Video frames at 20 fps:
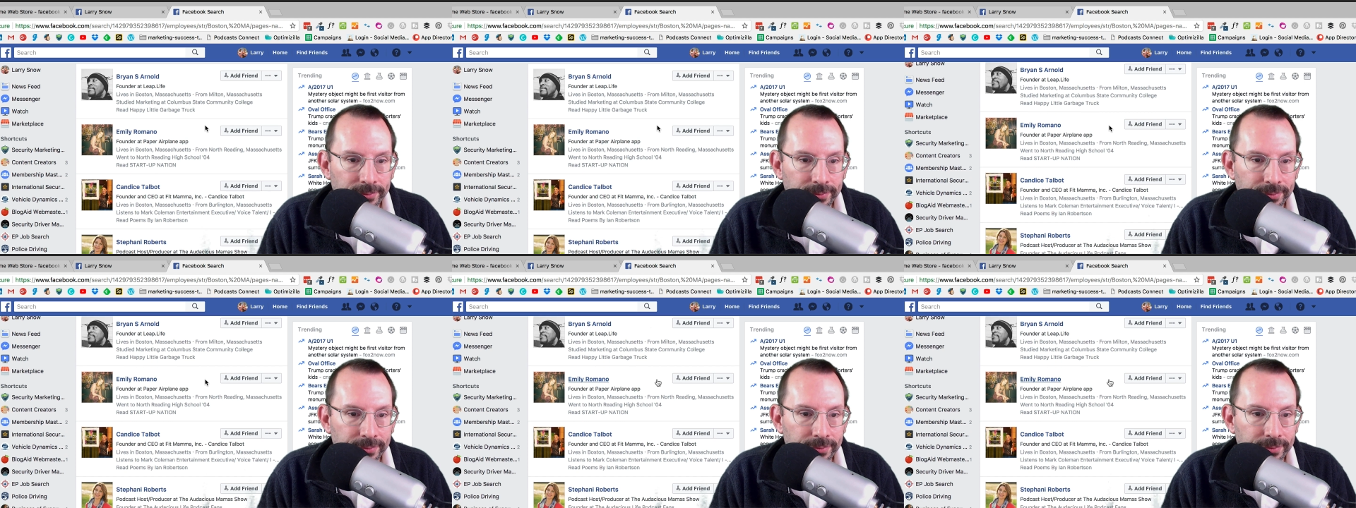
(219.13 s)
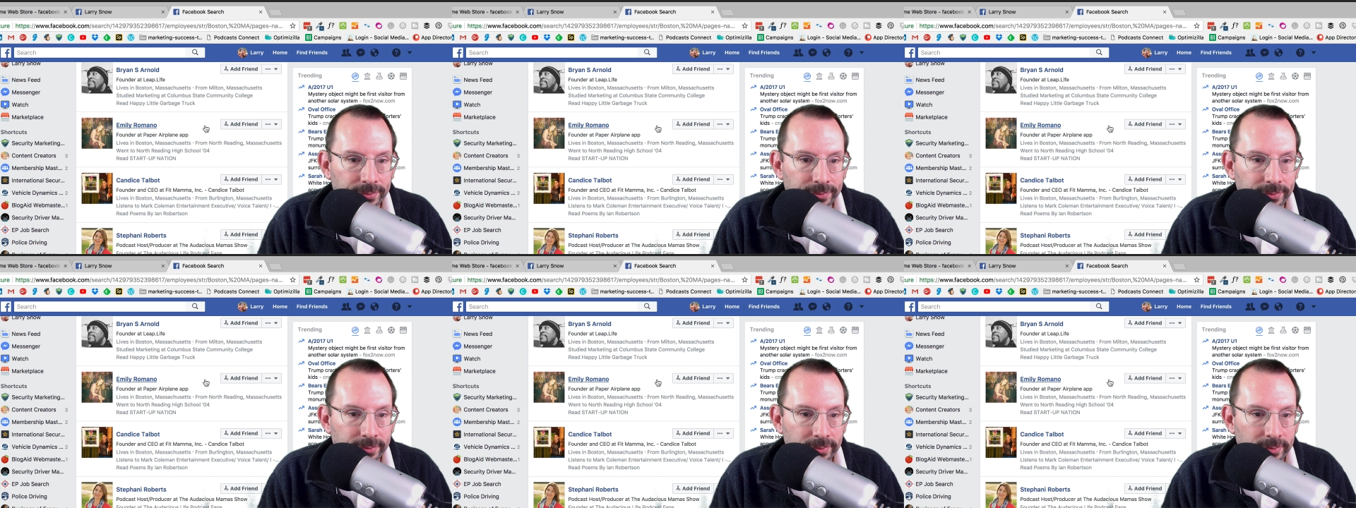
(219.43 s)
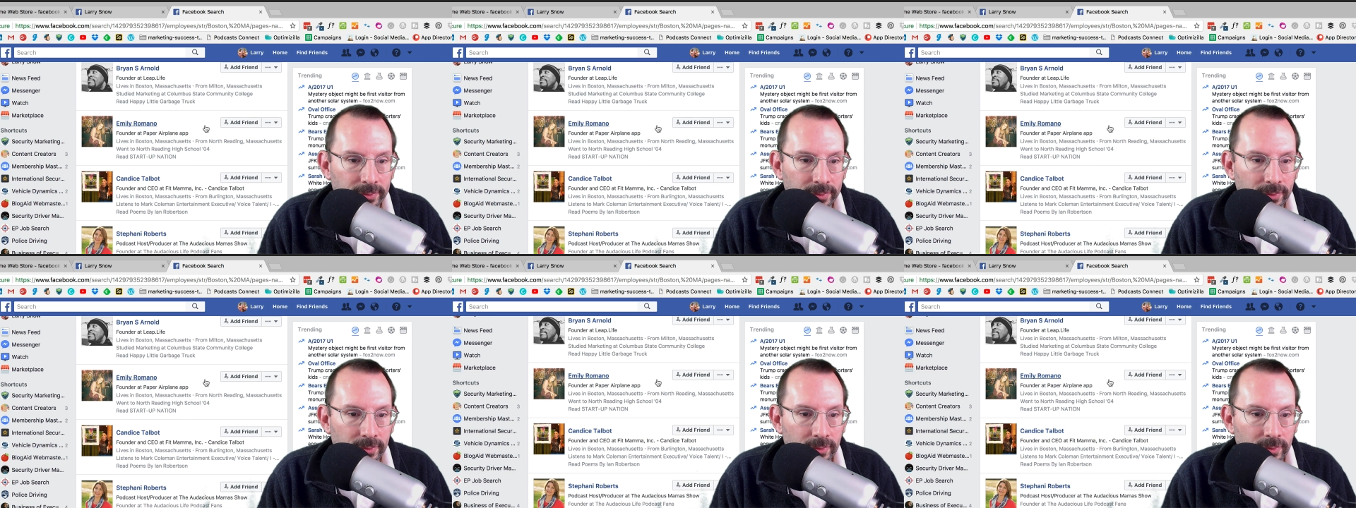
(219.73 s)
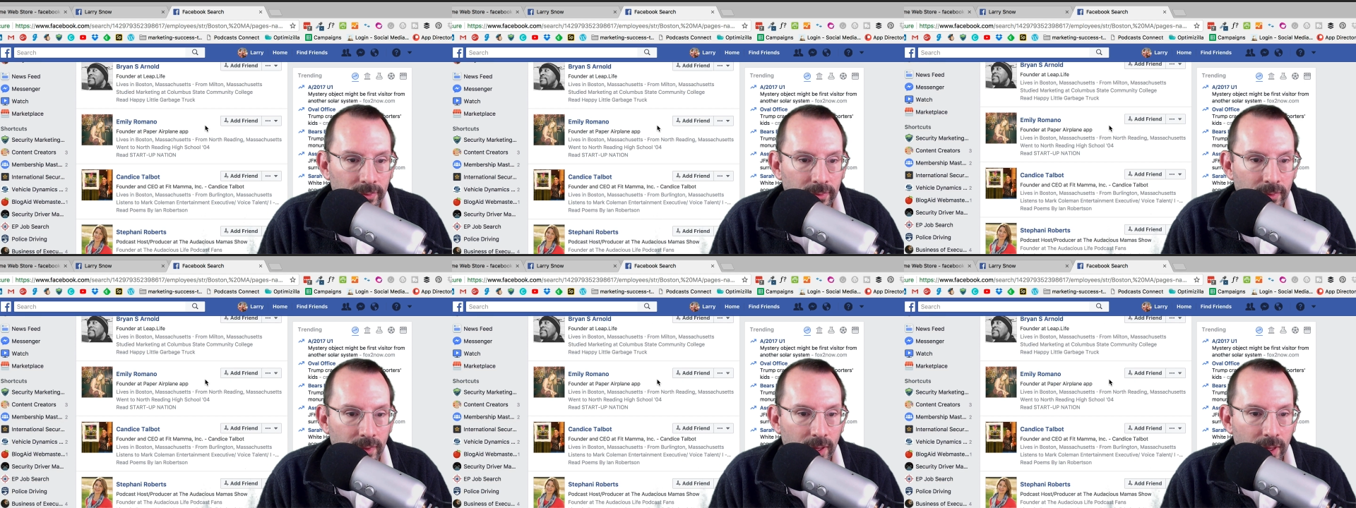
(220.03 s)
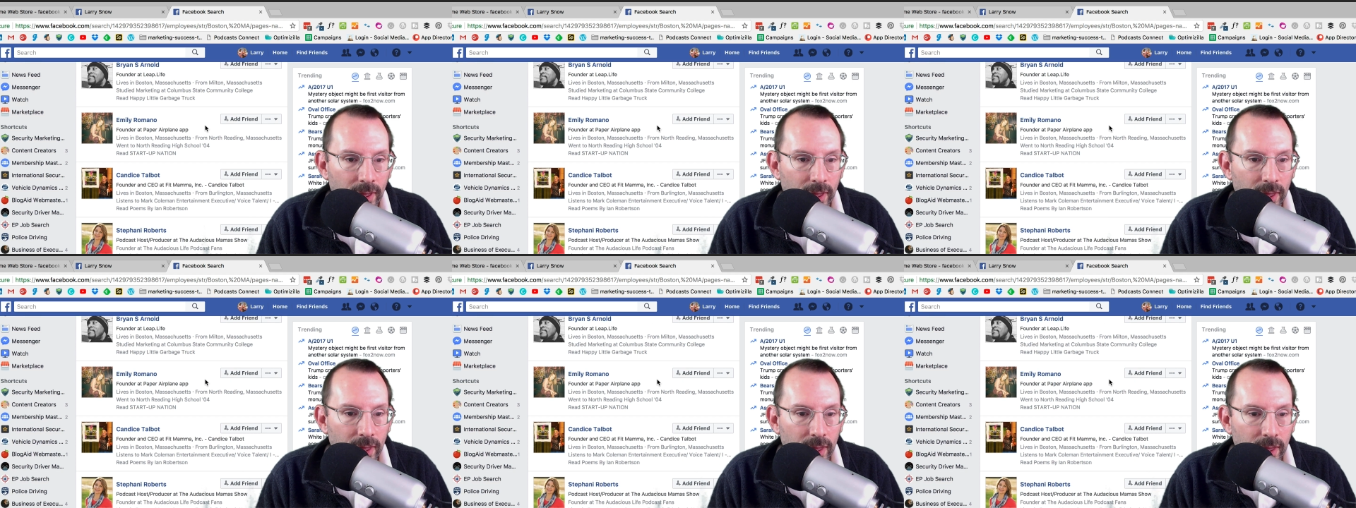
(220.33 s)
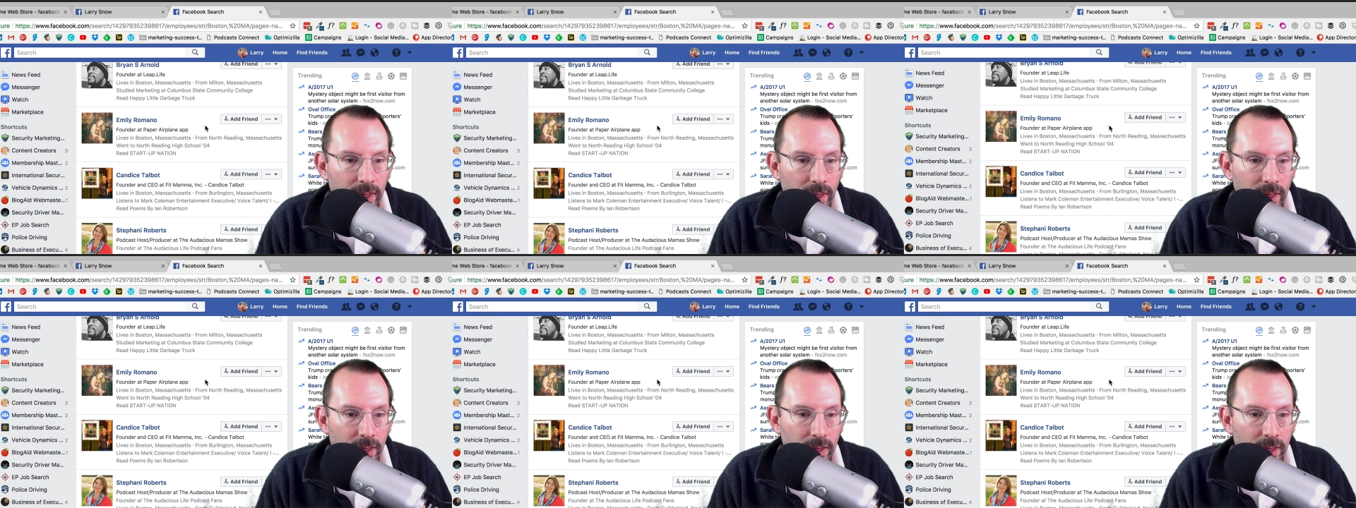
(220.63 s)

Nobody speaks.